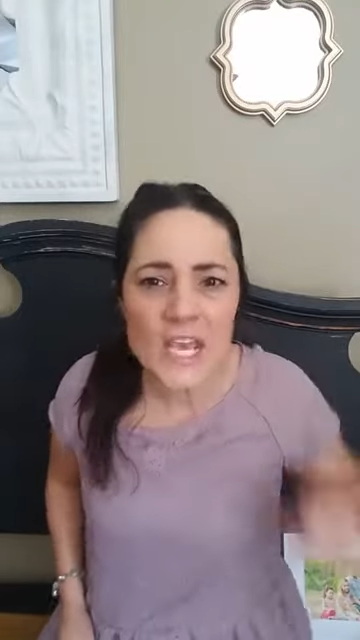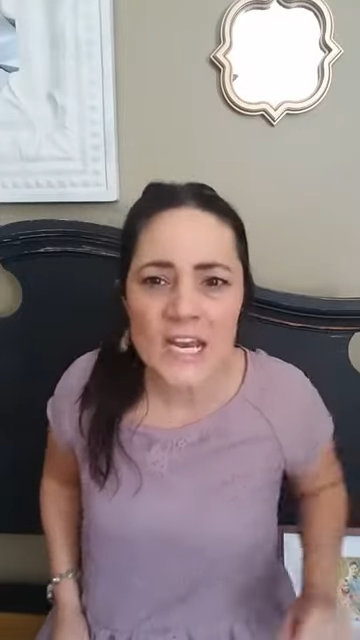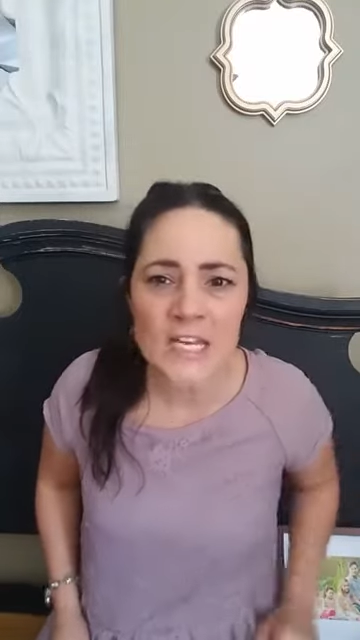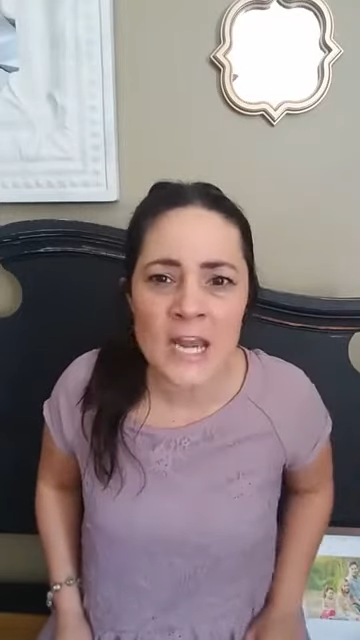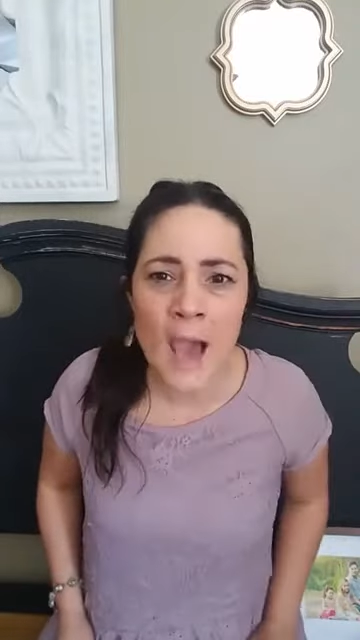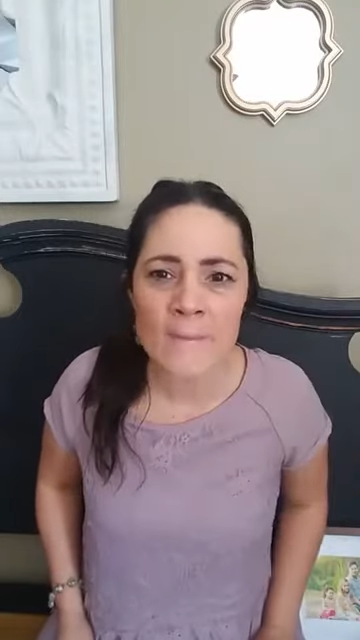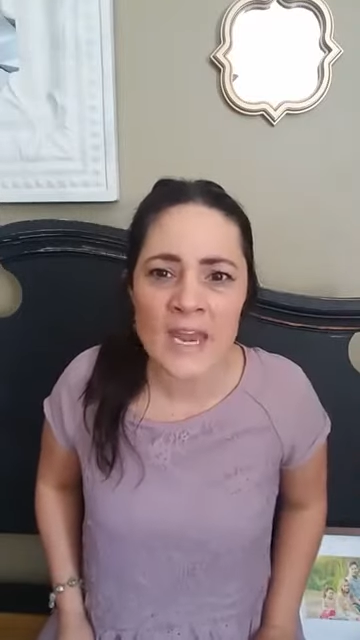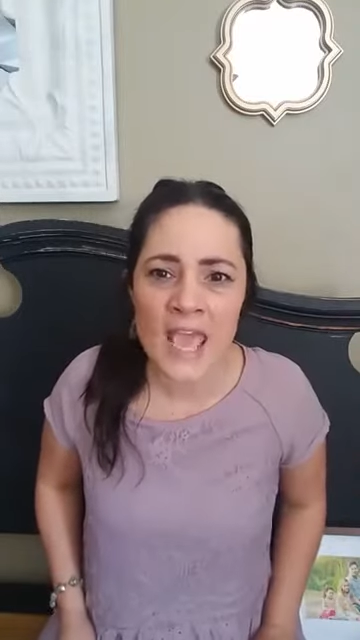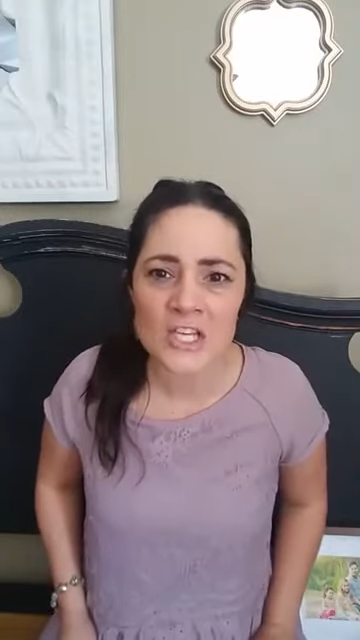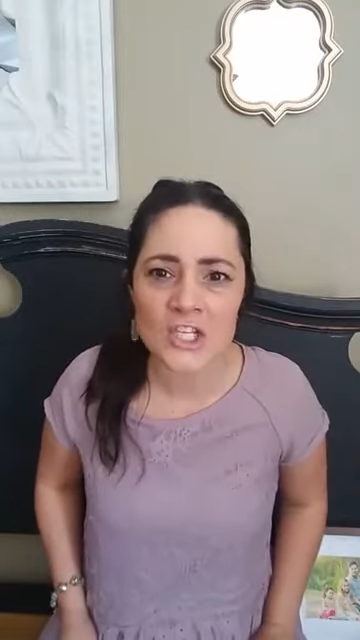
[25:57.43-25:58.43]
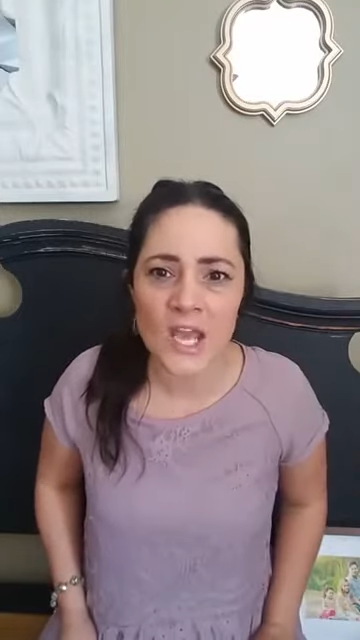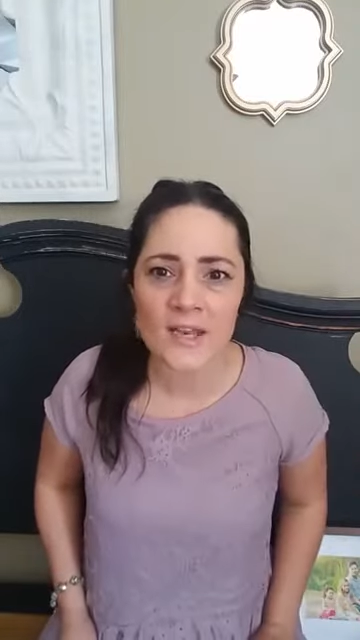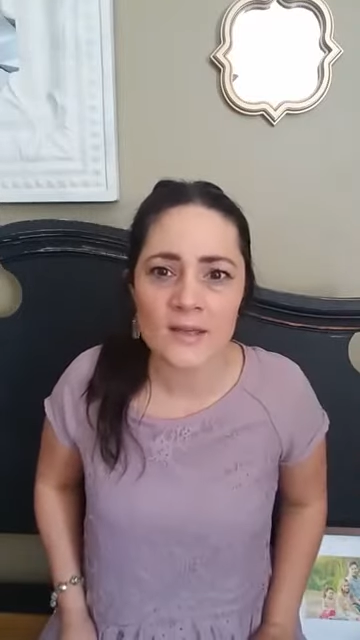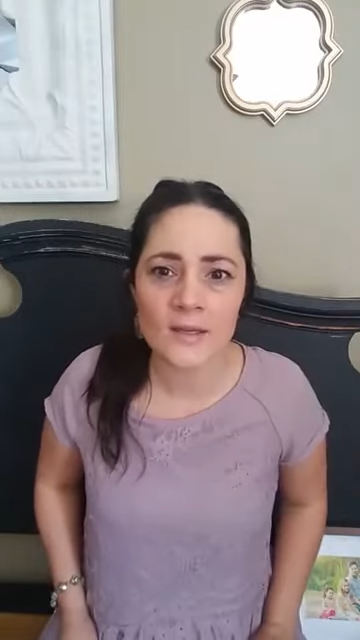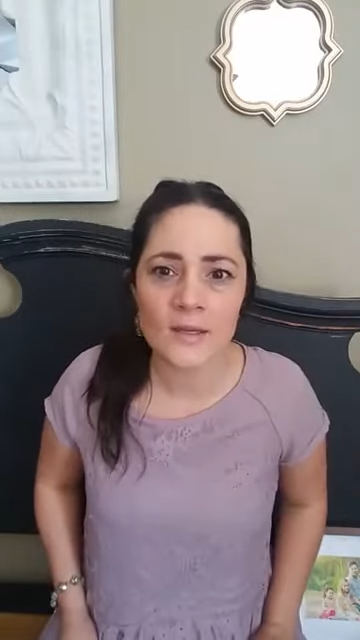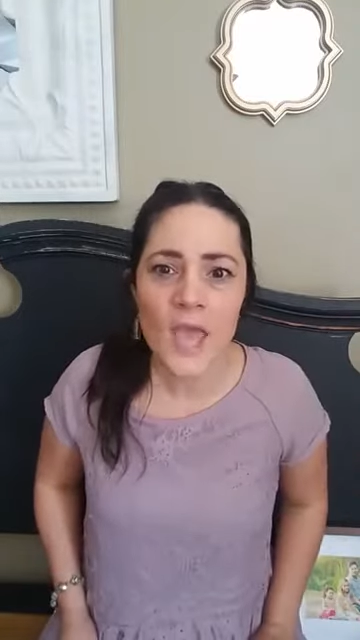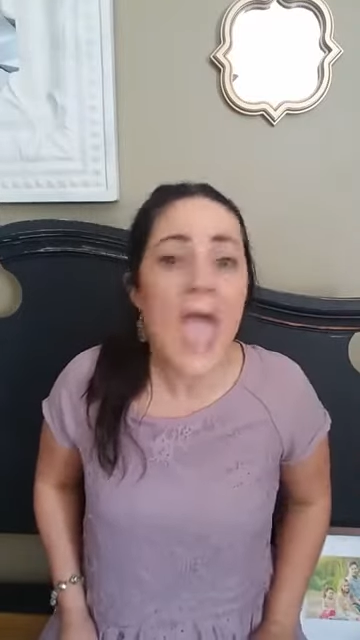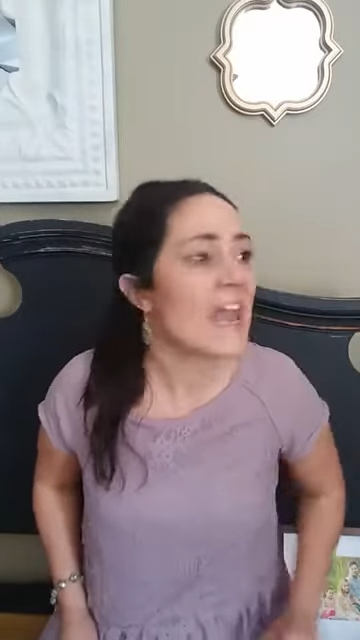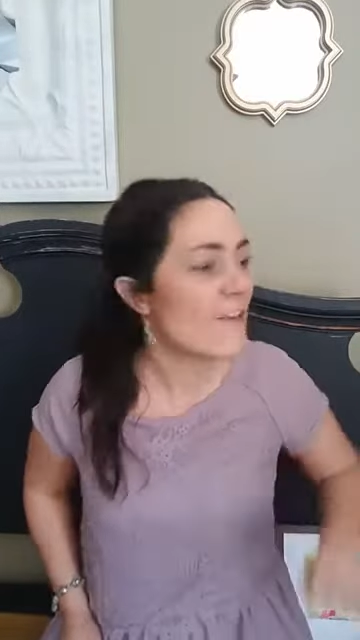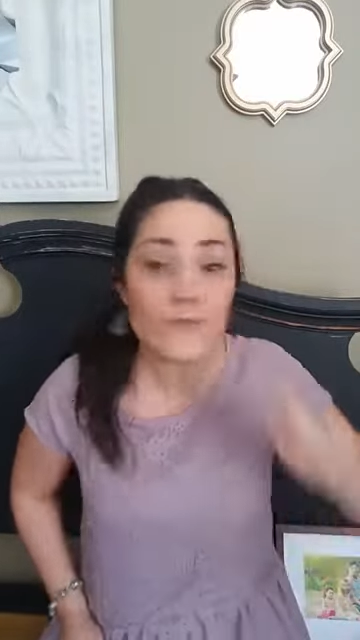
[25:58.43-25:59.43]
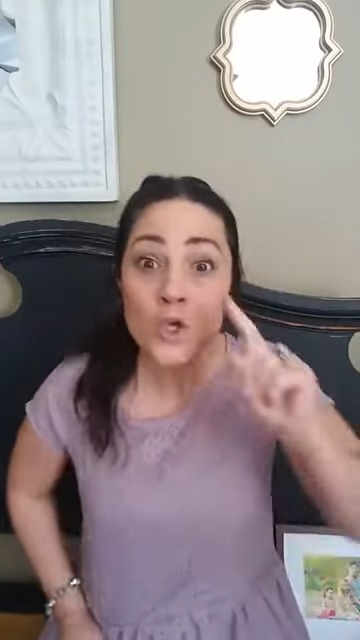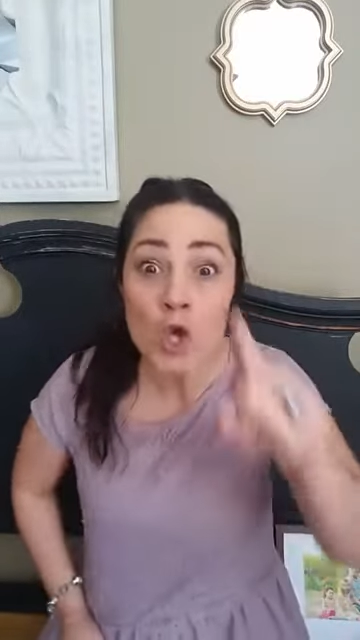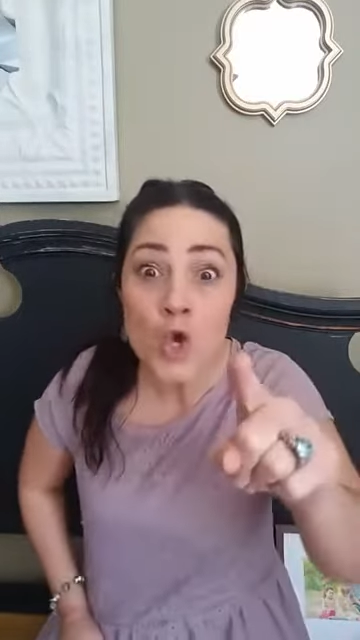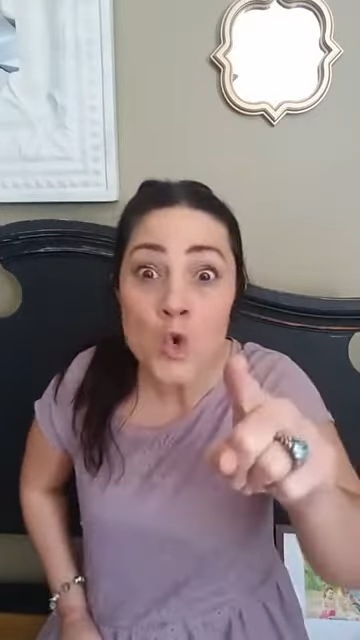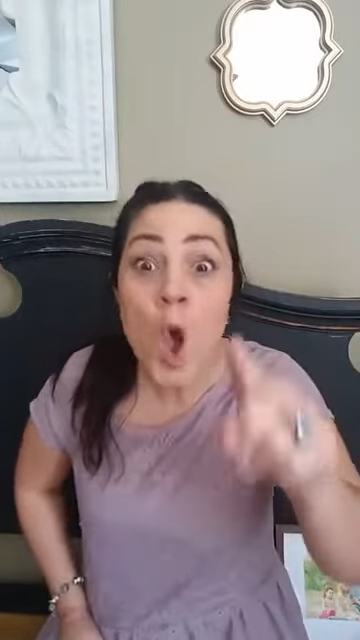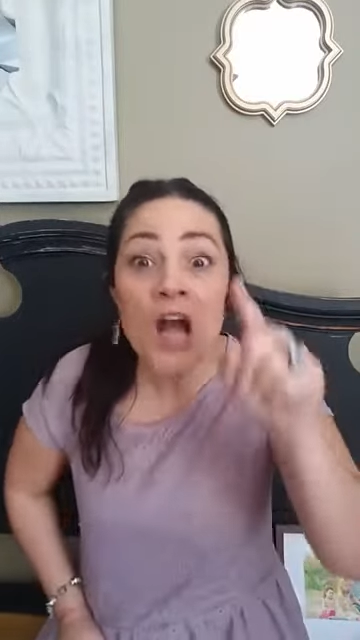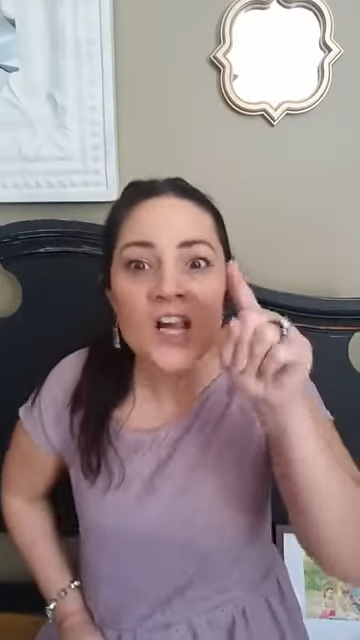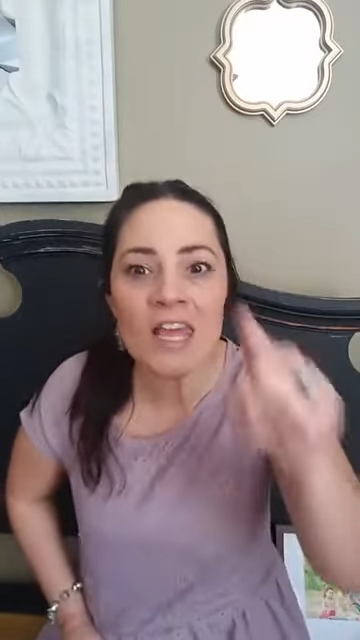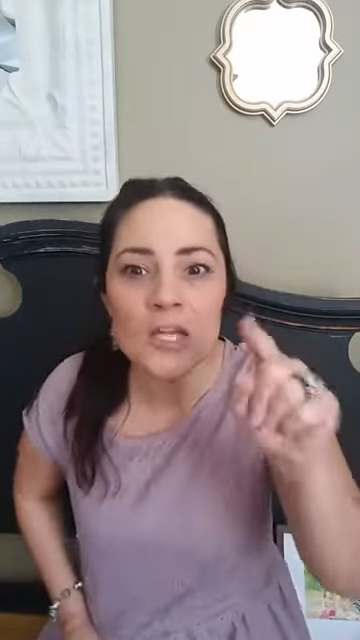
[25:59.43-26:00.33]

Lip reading: ain't a denomination. And if you cling